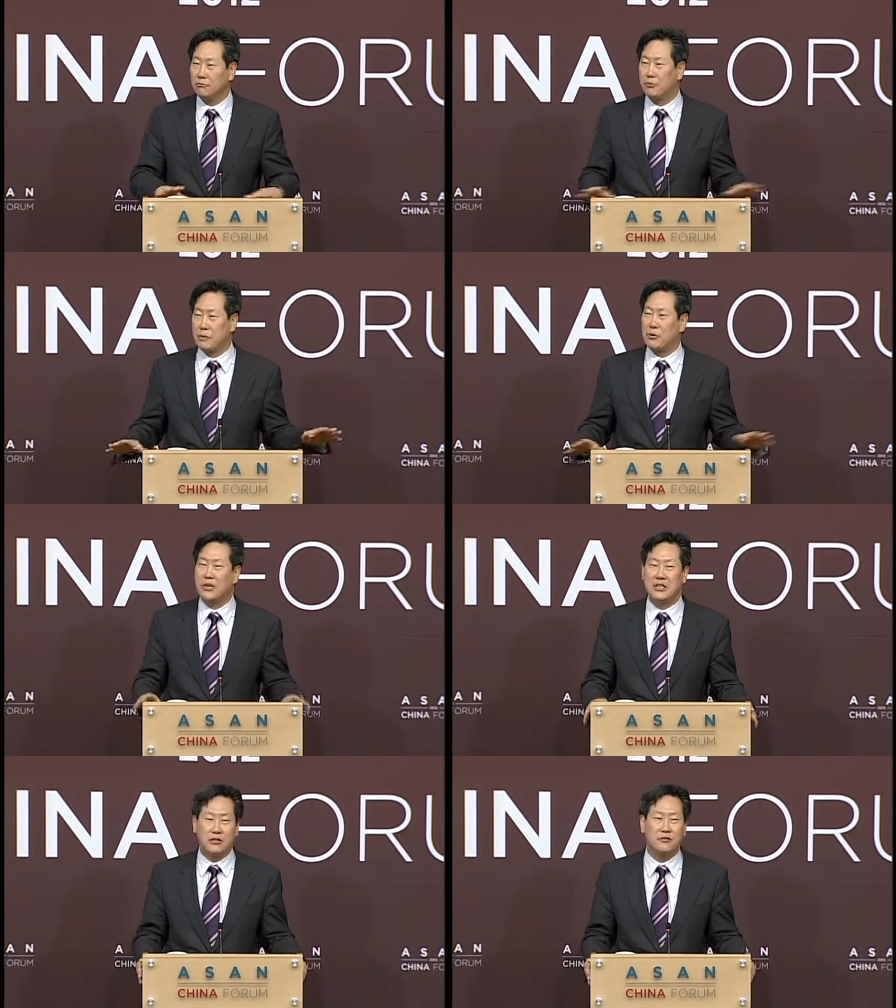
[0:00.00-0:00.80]

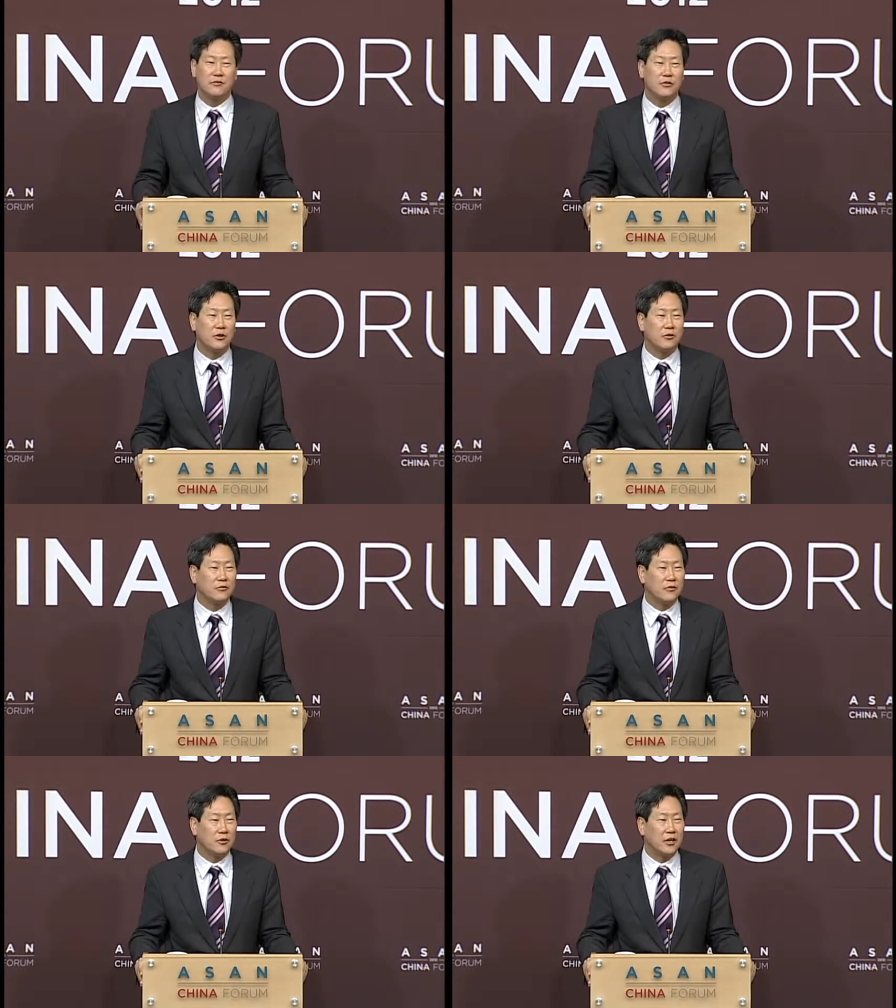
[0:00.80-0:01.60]
preparation
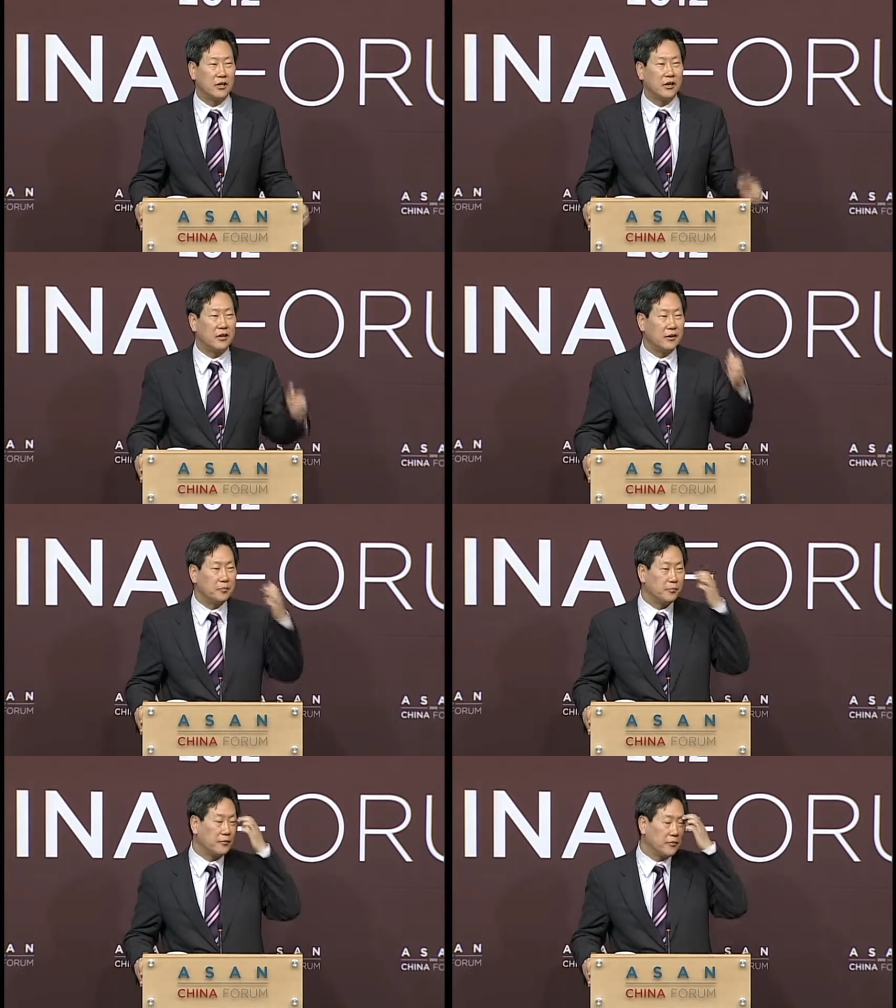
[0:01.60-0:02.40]
for
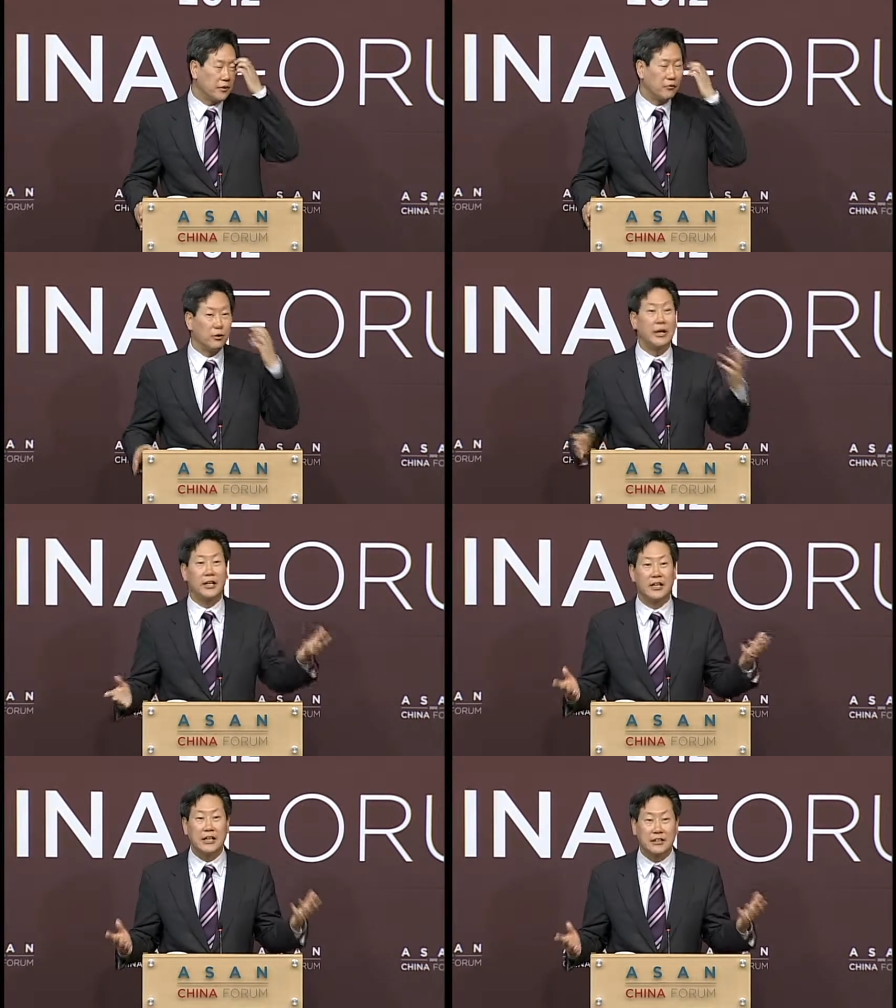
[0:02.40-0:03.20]
running
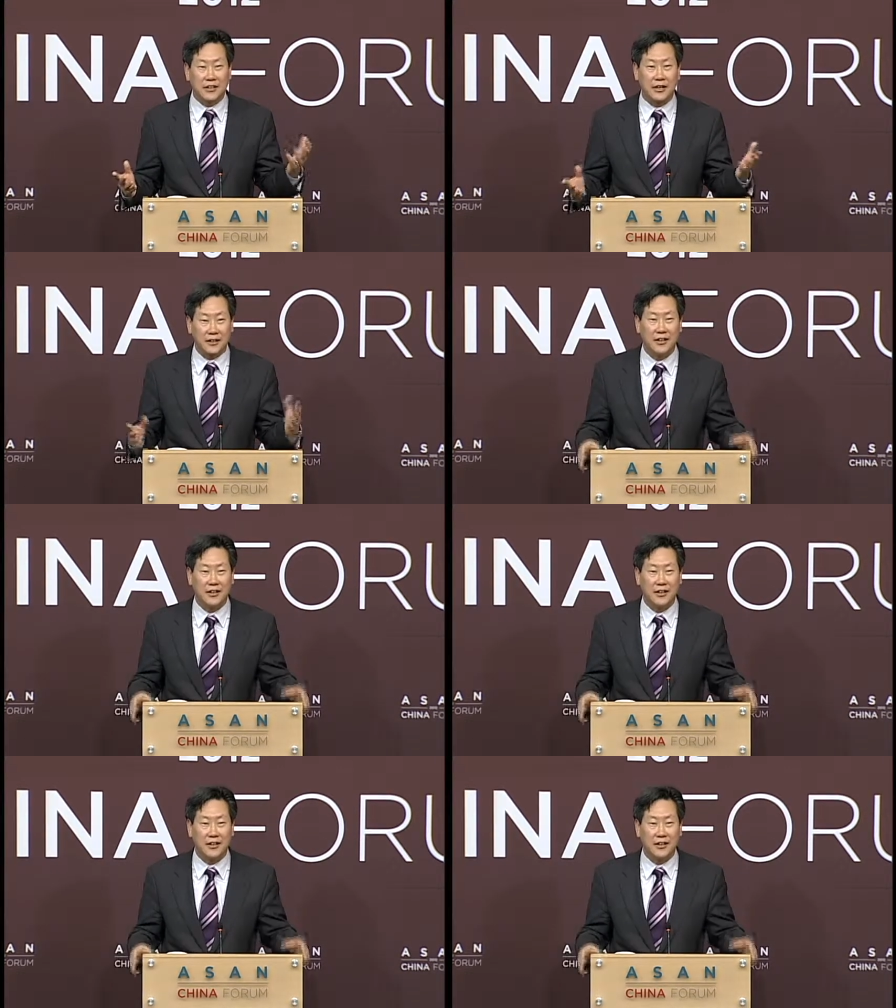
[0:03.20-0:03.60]
a think tank.